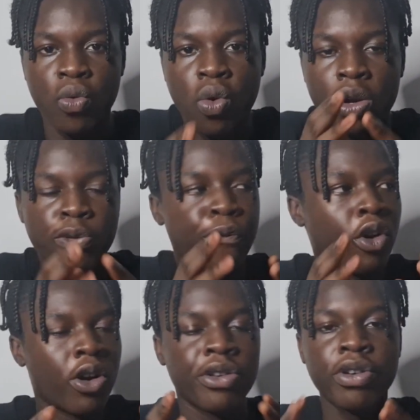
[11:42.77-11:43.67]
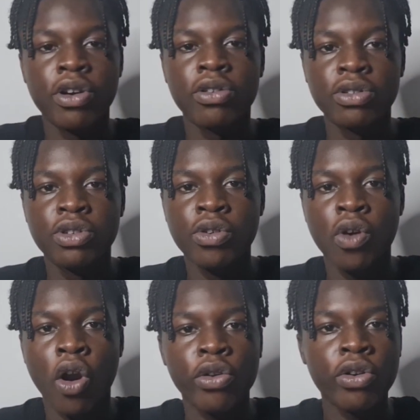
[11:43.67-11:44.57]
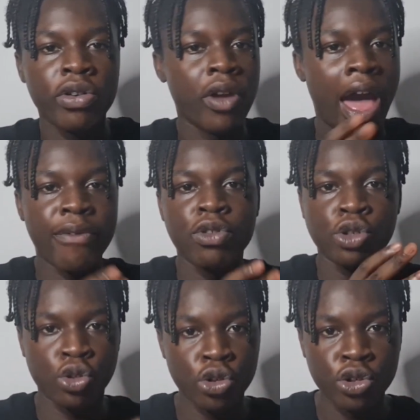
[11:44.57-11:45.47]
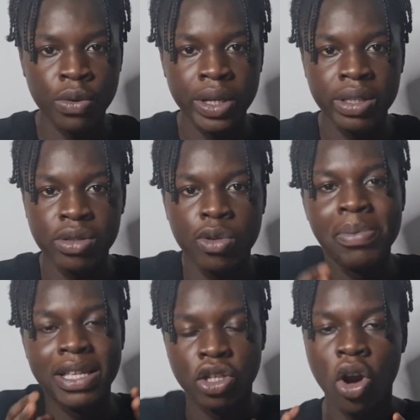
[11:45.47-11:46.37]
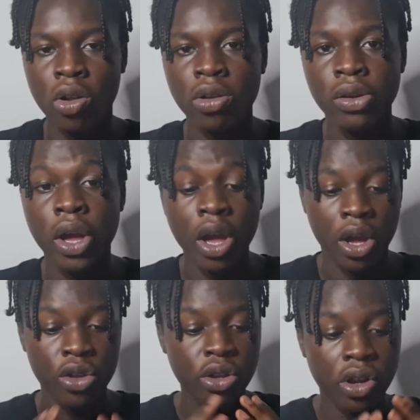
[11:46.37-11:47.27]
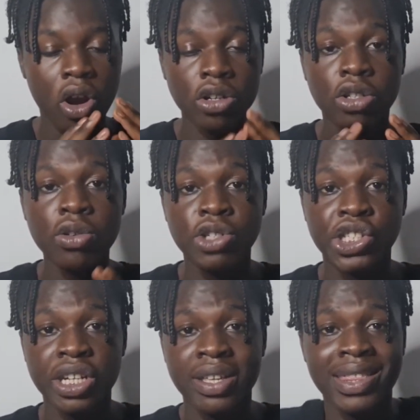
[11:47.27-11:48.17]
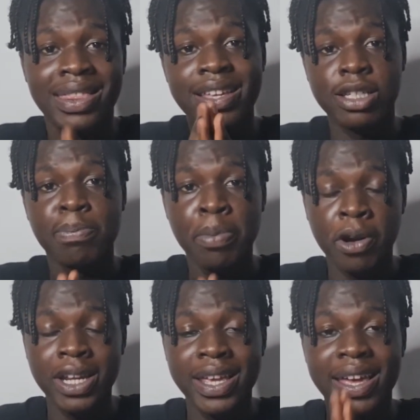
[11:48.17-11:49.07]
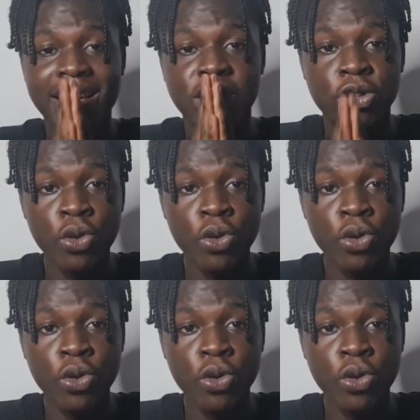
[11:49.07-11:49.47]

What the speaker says: what the fuck are you going to do? Are you going to have a surgery to be taller? You can't do shit, this body is